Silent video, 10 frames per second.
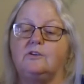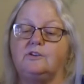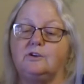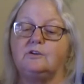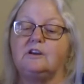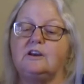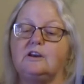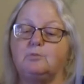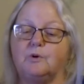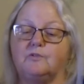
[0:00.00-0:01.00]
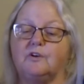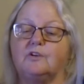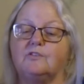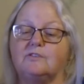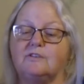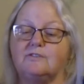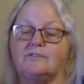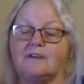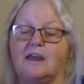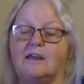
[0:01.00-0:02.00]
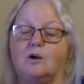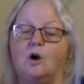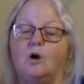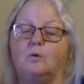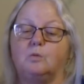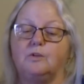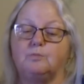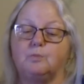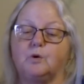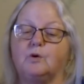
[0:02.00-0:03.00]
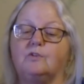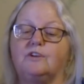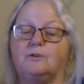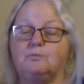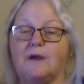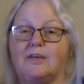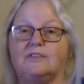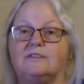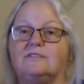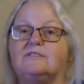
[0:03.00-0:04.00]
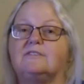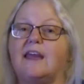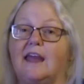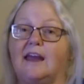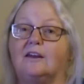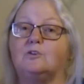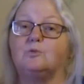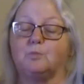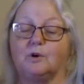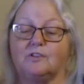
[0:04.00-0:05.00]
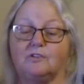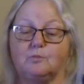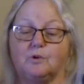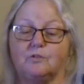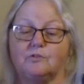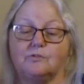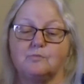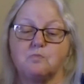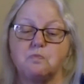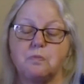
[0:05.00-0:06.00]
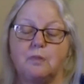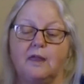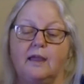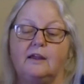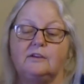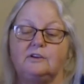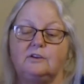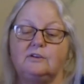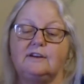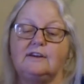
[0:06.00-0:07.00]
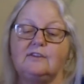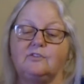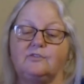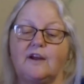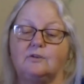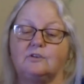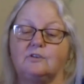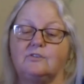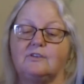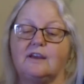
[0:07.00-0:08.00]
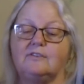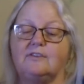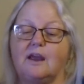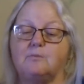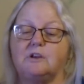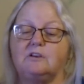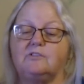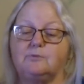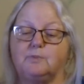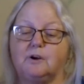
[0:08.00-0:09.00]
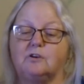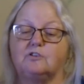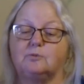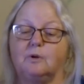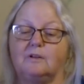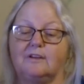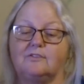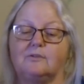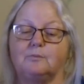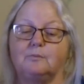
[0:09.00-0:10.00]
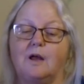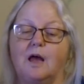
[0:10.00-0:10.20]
Unity prefers to say, with proven methods and principles. Unity's founders examined spiritualism,